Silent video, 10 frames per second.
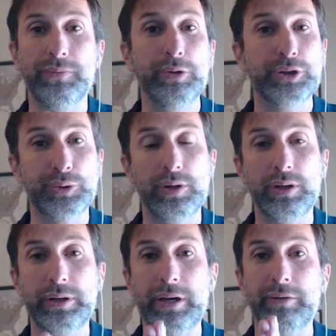very
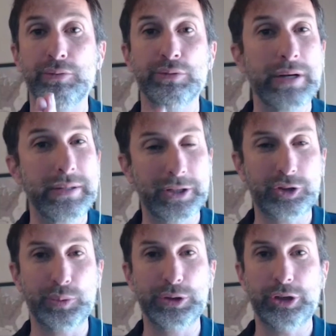strong and right
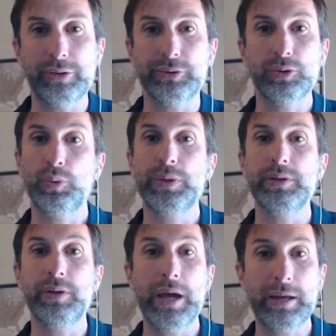next to each other. So
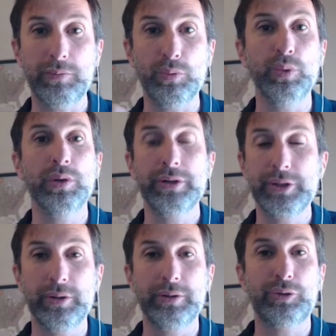we had a really
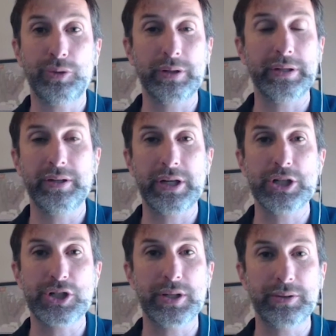good, strong
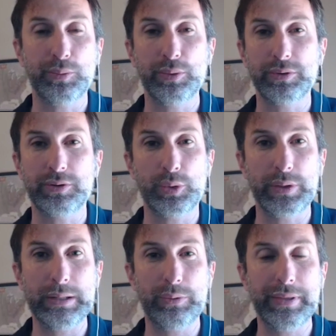indication that there was a
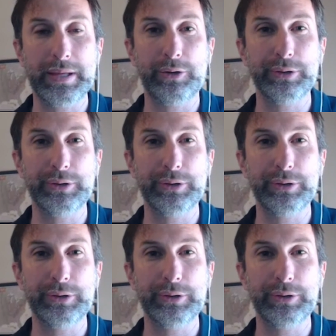tornado in that